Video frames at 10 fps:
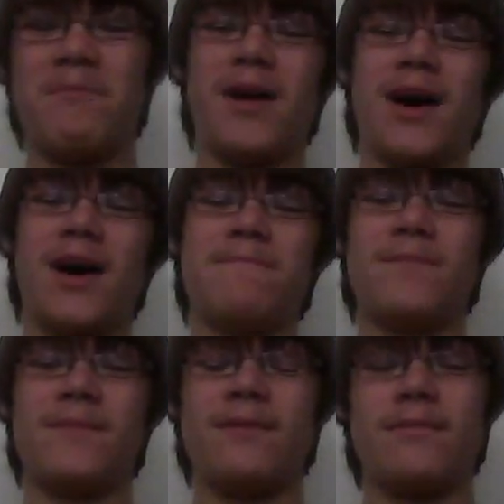But
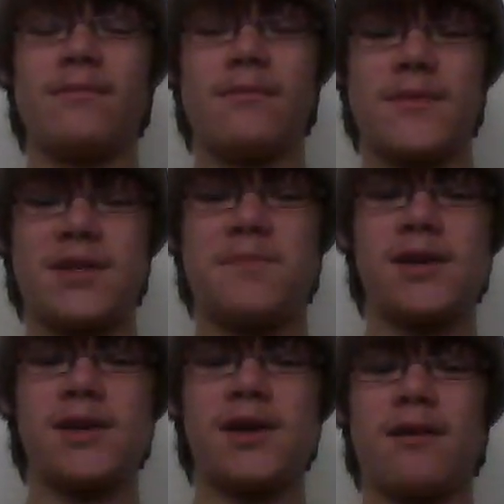
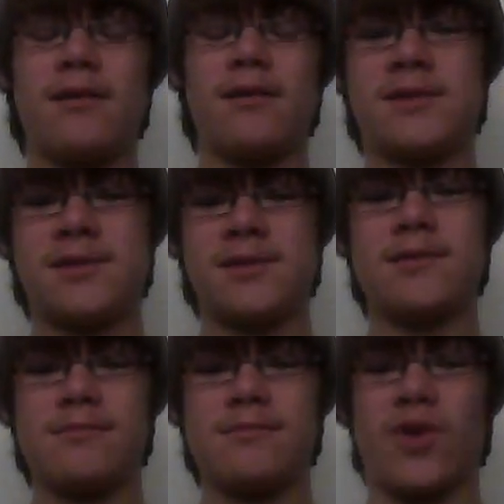it's
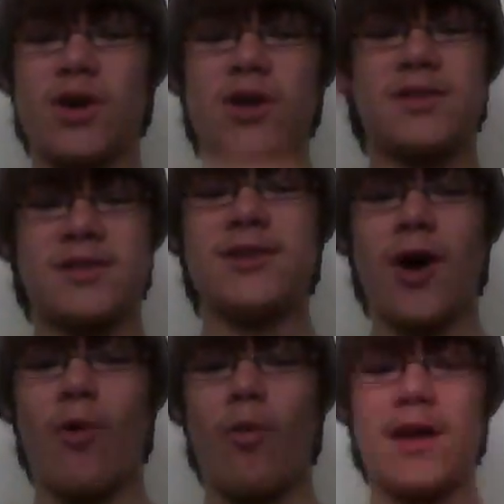good to
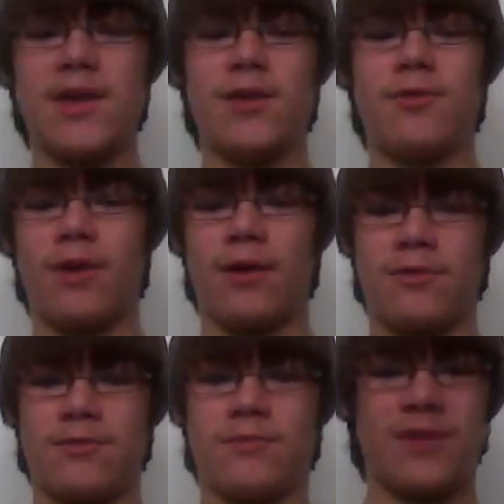know what you
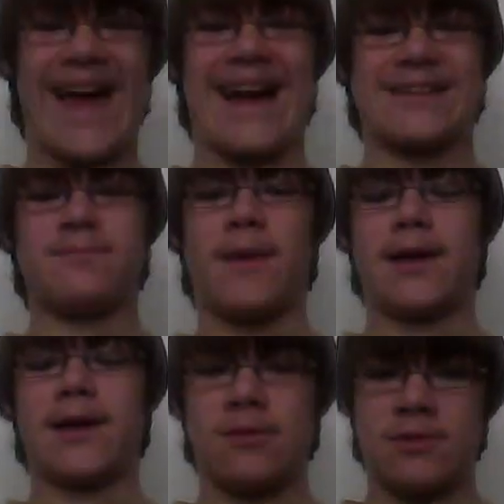are relaxed
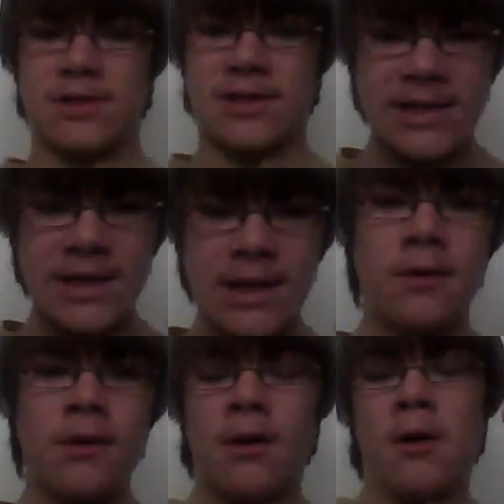by. So just
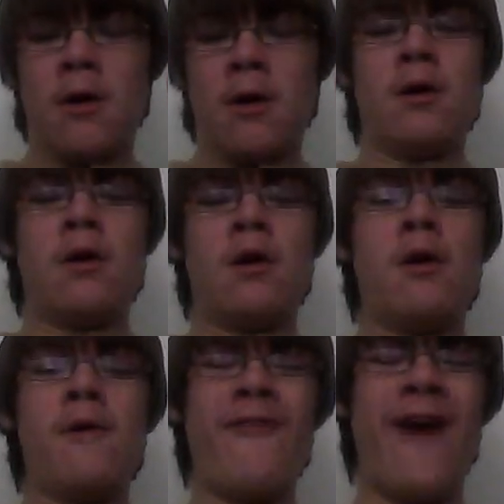
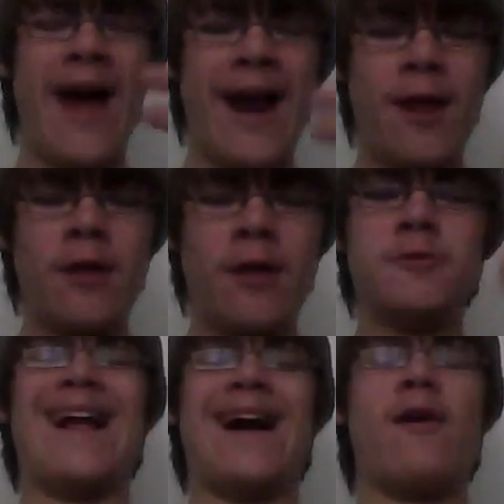
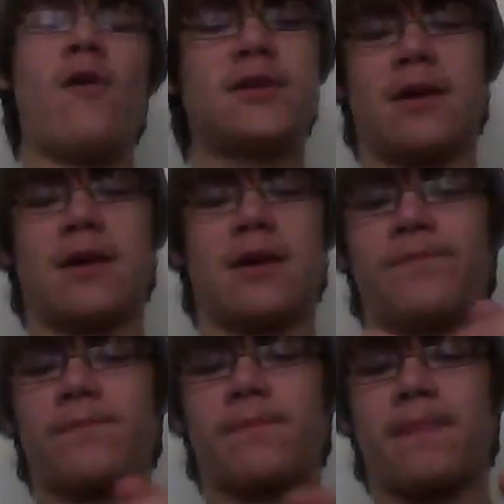excuse me.
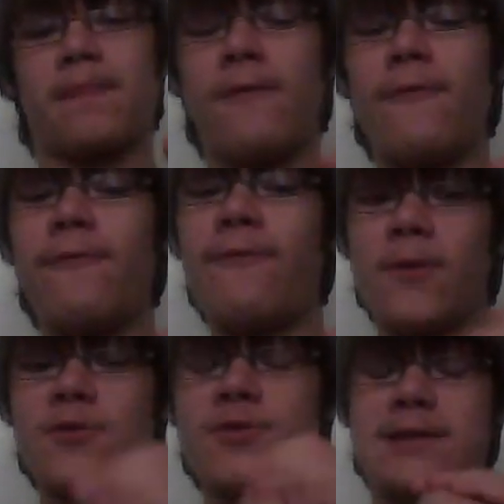
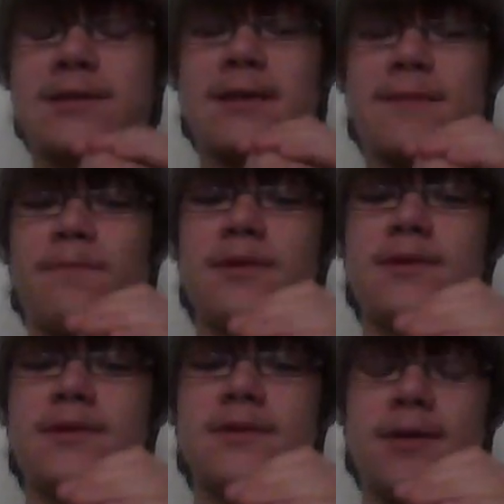Find those relaxing
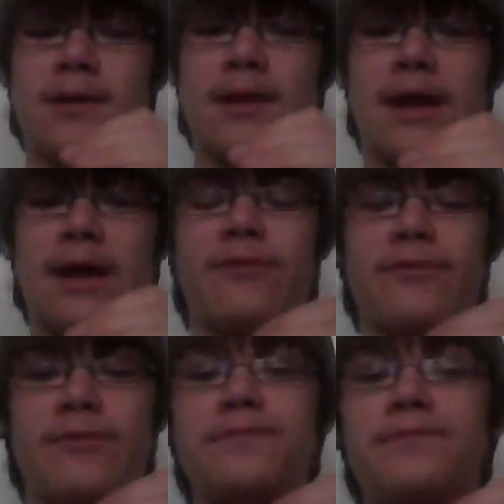points in your life
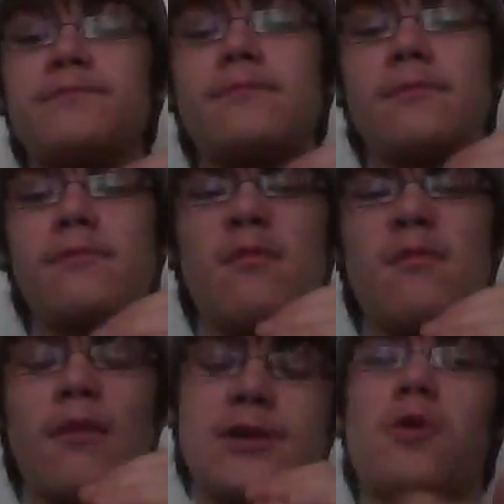
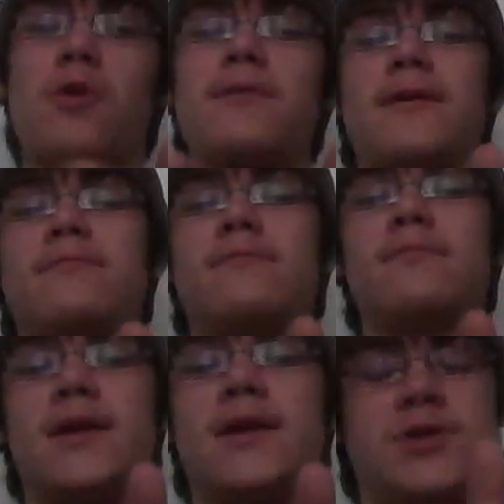and just go with it.
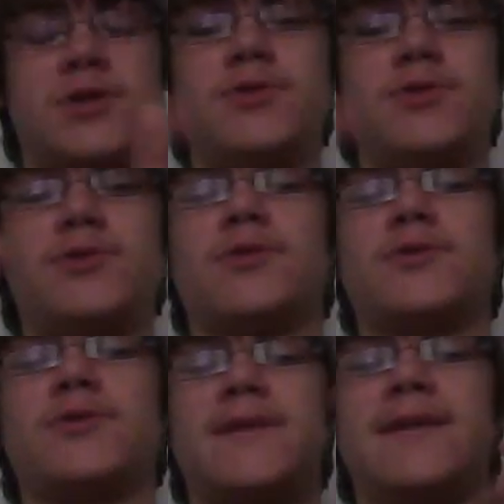And just use those
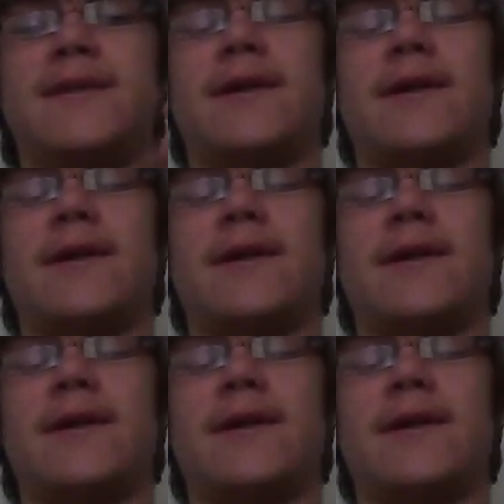when you need it.